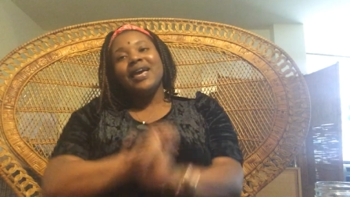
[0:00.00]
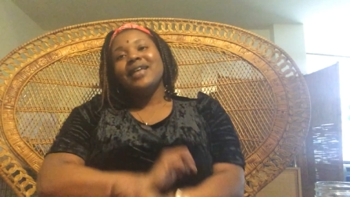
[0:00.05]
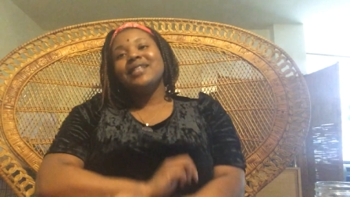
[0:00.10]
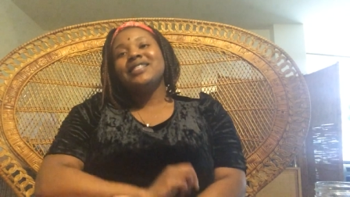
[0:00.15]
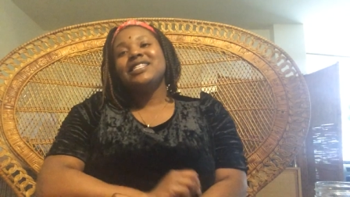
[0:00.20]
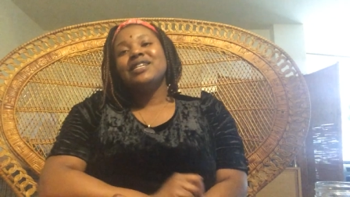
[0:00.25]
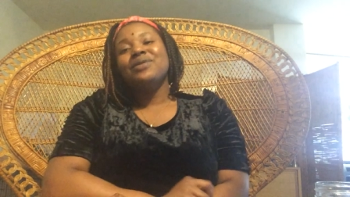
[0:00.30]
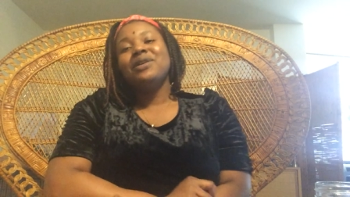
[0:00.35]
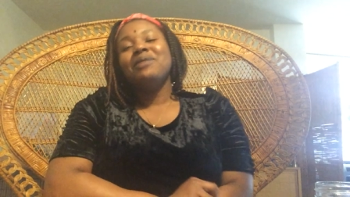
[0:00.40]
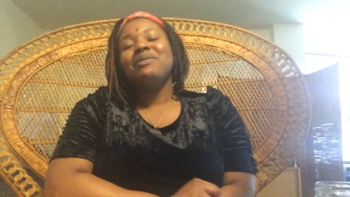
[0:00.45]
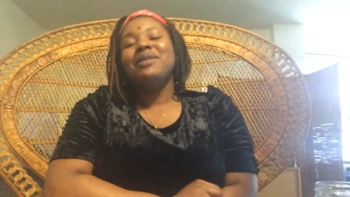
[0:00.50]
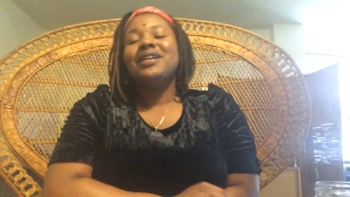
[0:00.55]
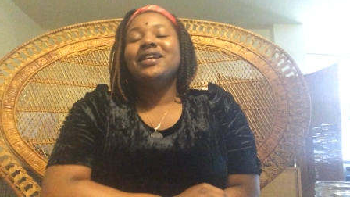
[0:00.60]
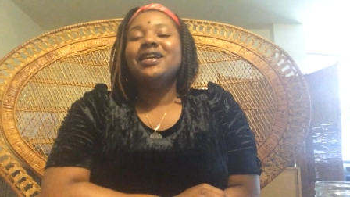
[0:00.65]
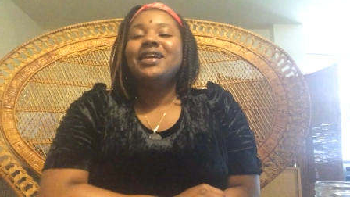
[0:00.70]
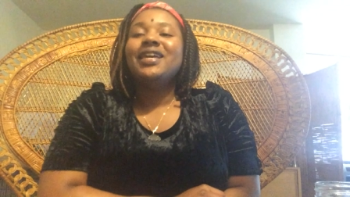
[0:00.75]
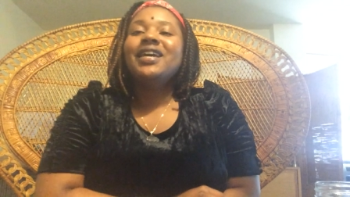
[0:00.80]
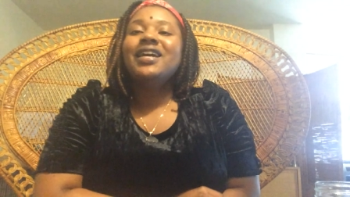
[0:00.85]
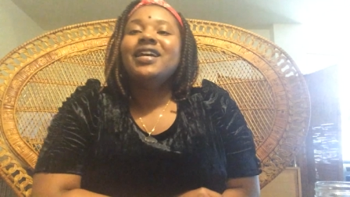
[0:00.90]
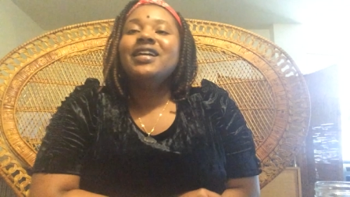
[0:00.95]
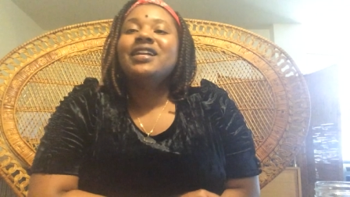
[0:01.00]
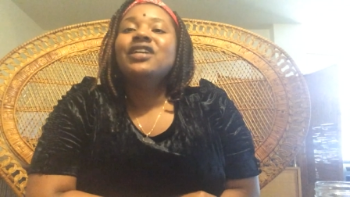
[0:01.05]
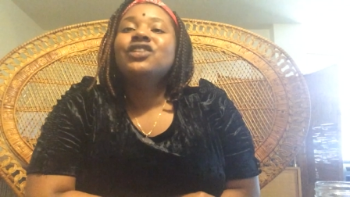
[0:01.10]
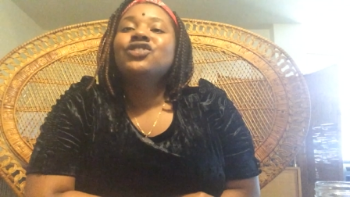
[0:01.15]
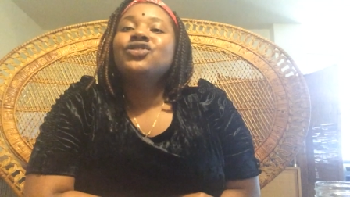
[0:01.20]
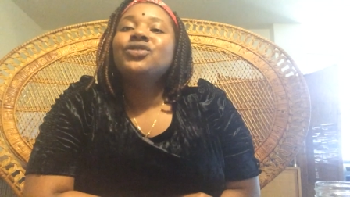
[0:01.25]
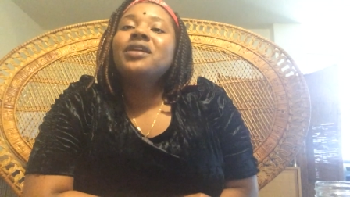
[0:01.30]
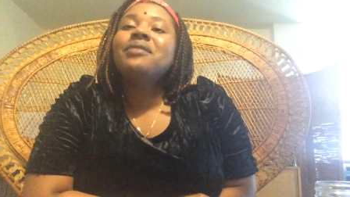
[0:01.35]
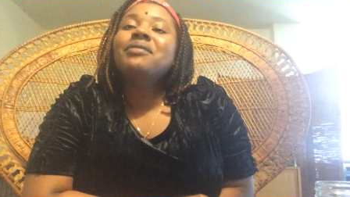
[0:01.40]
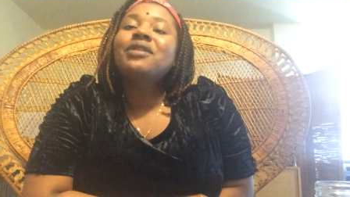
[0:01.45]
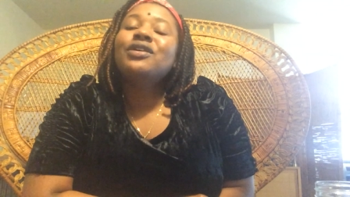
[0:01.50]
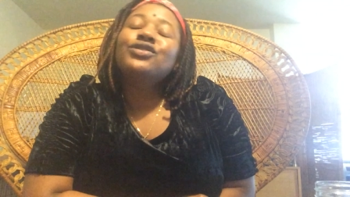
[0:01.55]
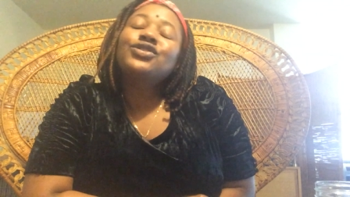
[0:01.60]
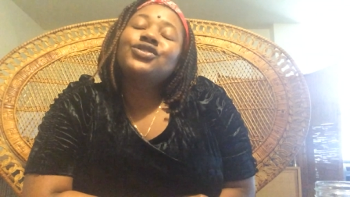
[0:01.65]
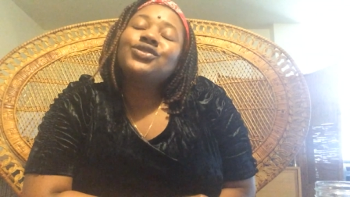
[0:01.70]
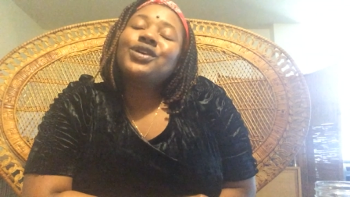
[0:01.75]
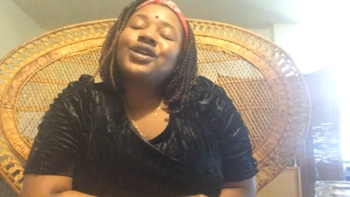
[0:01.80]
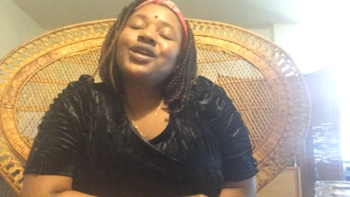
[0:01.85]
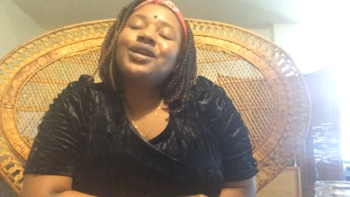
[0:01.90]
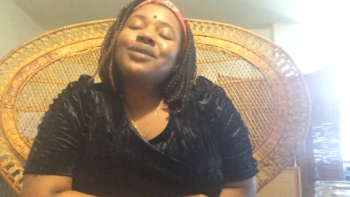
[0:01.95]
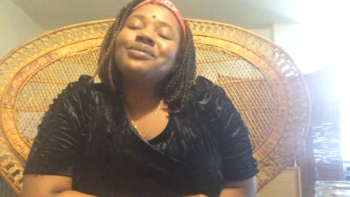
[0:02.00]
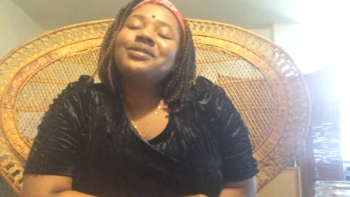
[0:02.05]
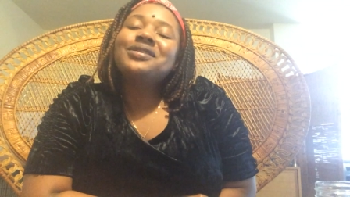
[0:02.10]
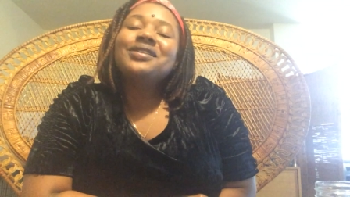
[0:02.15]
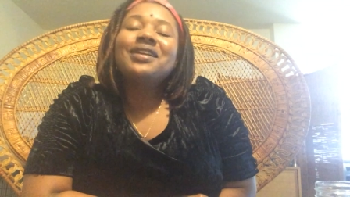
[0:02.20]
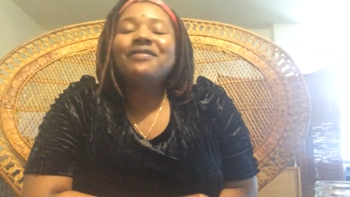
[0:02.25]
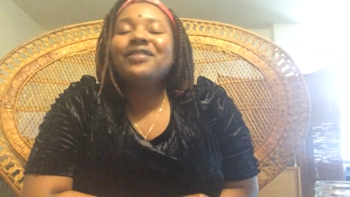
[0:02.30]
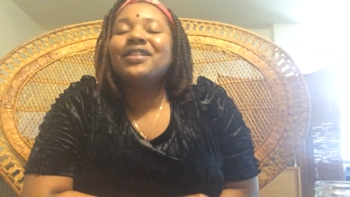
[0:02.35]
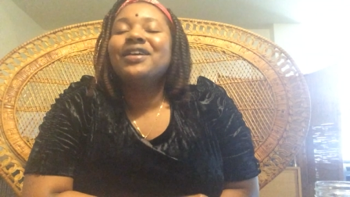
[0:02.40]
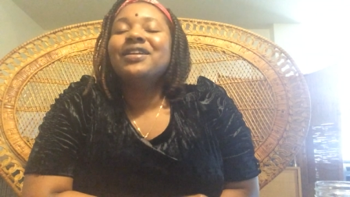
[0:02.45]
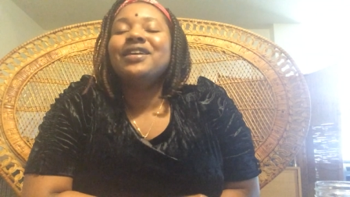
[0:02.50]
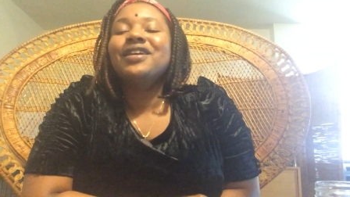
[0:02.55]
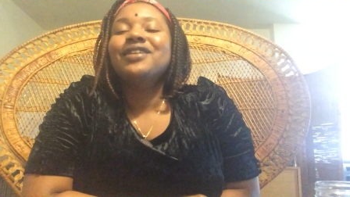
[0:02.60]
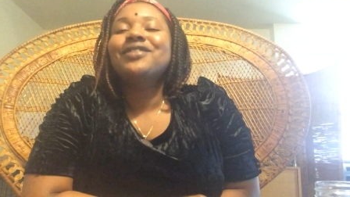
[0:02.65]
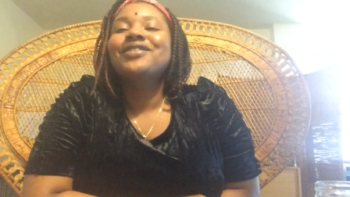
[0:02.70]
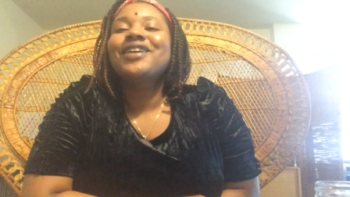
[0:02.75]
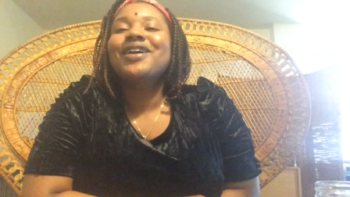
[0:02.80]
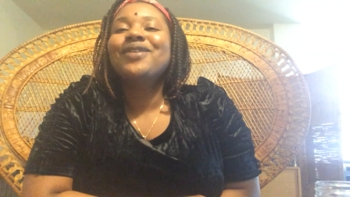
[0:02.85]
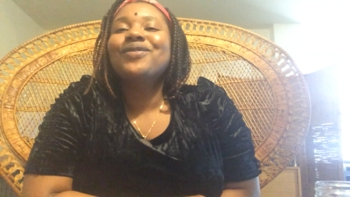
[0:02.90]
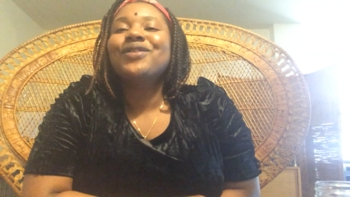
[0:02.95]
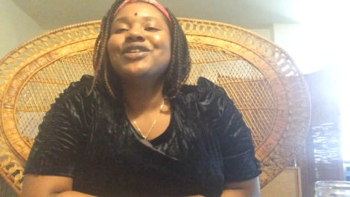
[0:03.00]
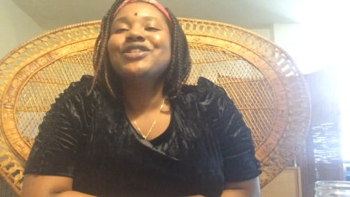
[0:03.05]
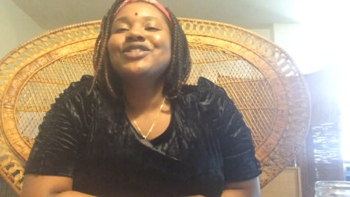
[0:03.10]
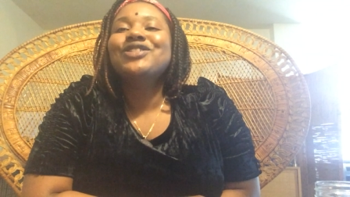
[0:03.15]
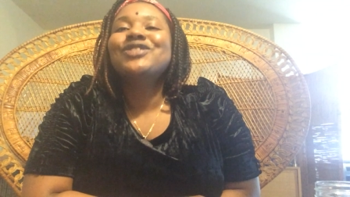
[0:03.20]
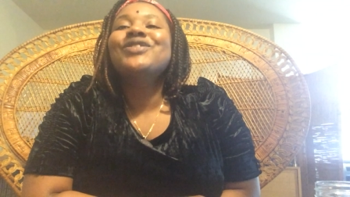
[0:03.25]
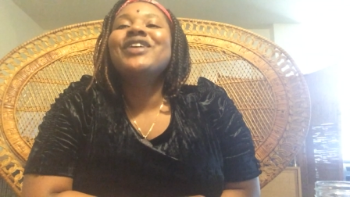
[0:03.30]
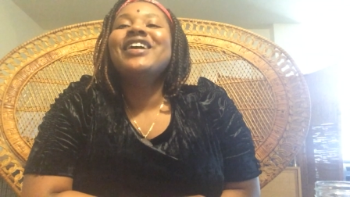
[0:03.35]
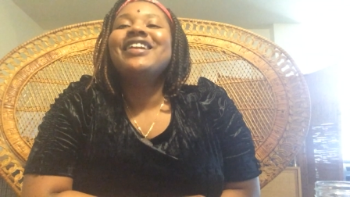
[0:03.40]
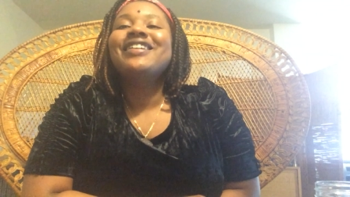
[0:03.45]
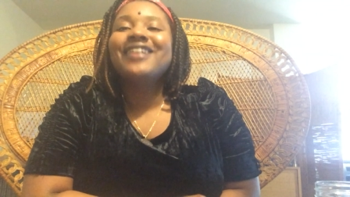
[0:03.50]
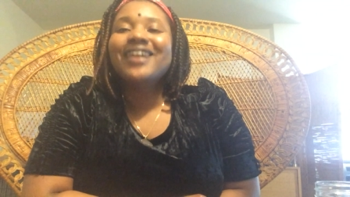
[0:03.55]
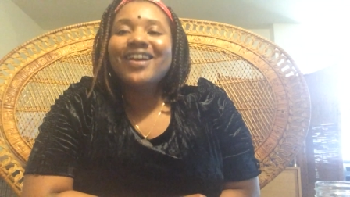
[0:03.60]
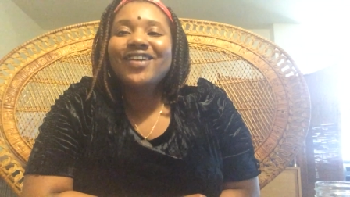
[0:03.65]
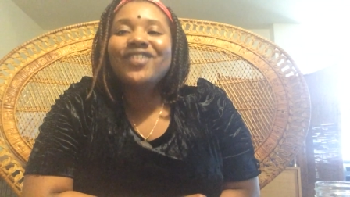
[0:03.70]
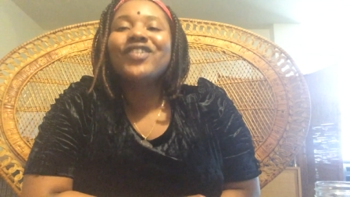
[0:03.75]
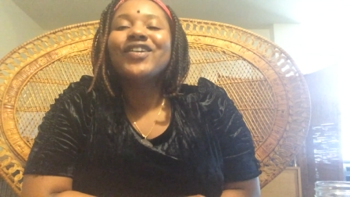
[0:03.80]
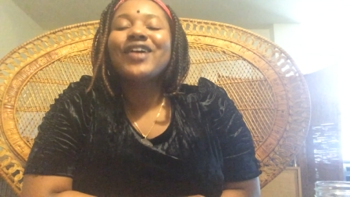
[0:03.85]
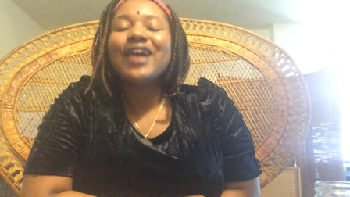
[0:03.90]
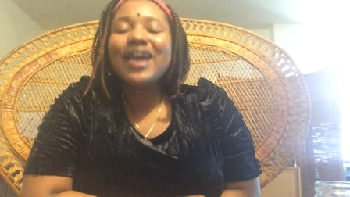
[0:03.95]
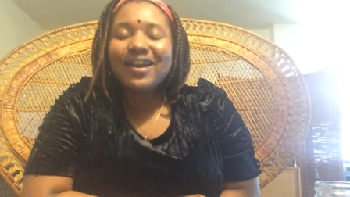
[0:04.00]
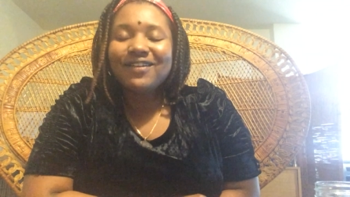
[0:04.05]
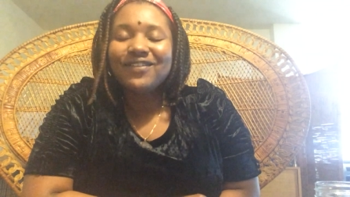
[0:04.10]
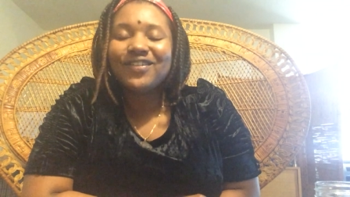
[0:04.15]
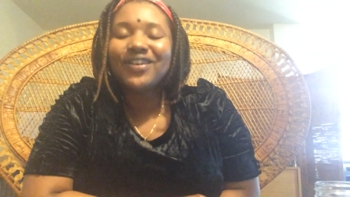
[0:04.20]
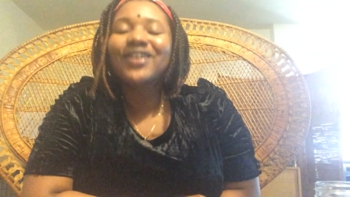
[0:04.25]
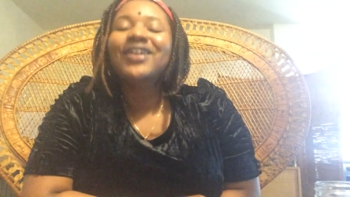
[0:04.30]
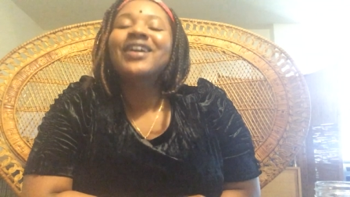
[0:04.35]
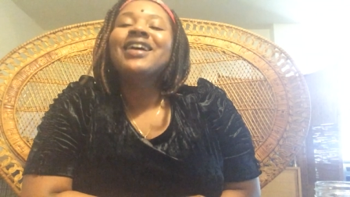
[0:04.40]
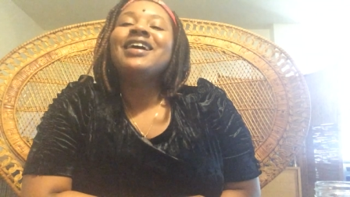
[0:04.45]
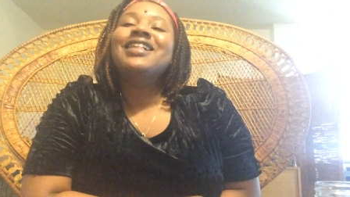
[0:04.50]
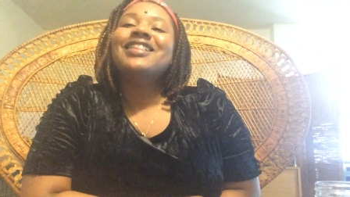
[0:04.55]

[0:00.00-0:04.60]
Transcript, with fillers: Until we meet again, dream those dreams, never let the internet rest you, and never ever